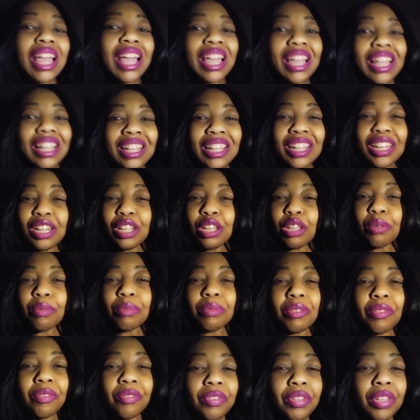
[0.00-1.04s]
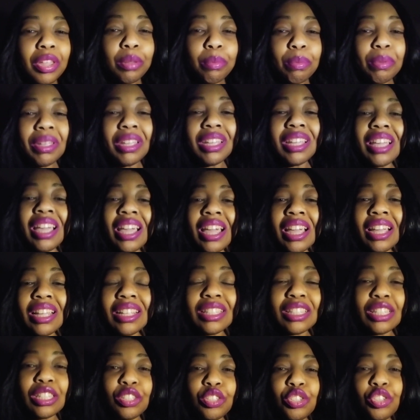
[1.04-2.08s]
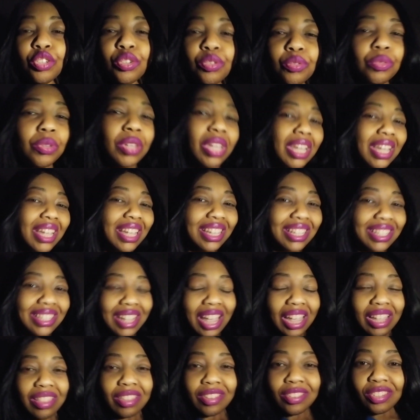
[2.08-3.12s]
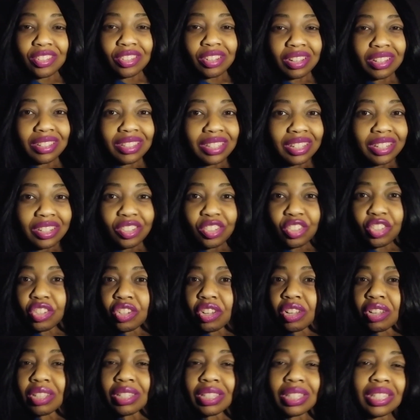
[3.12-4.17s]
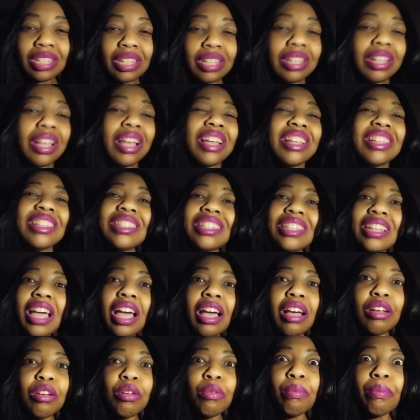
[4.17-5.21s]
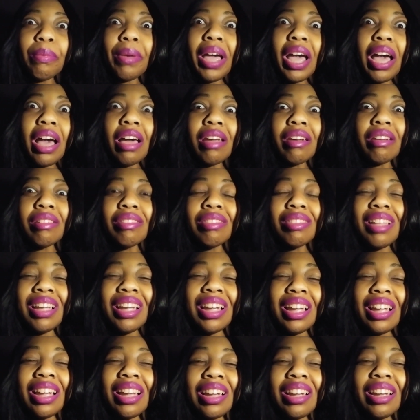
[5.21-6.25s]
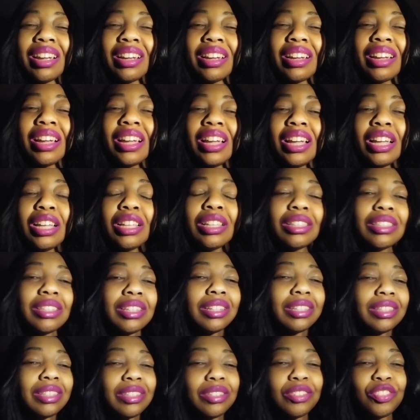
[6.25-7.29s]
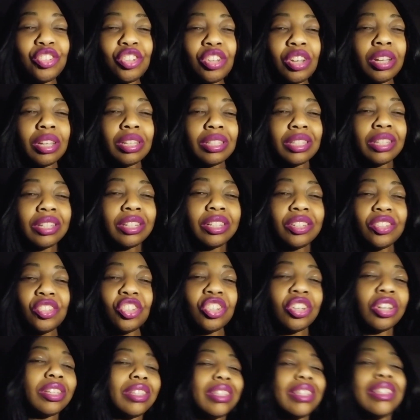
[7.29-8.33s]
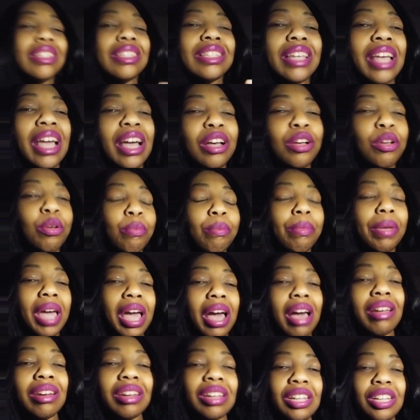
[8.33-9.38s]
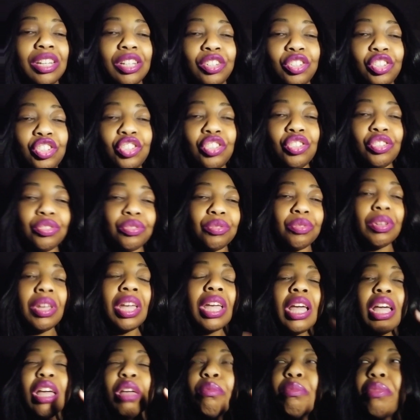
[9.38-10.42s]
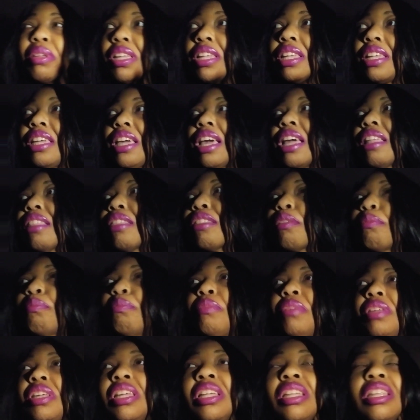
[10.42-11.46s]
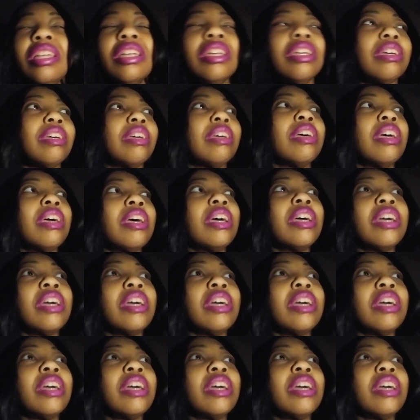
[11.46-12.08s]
ended up developing cancer too. It's like the Johnson and Johnson talcum powder thing, the Johnson and Johnson talcum powder issue. But yet the media